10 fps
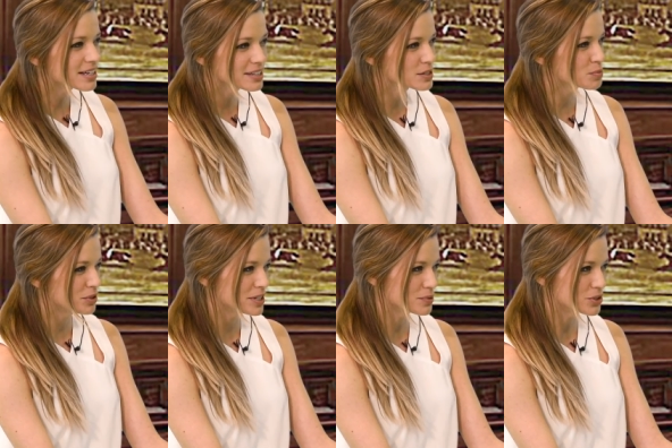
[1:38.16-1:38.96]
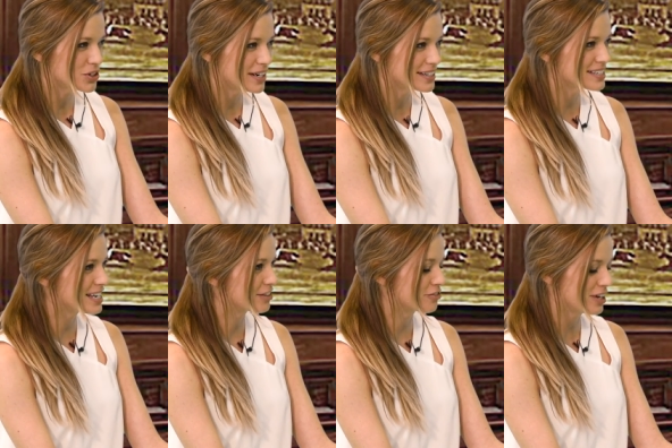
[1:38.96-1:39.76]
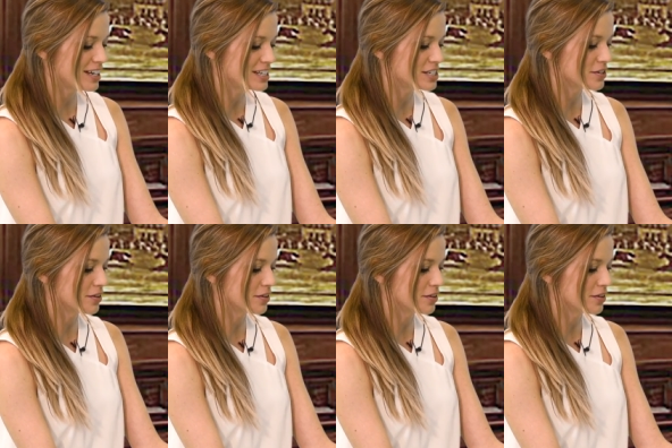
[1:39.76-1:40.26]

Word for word: like those priests were trying to save face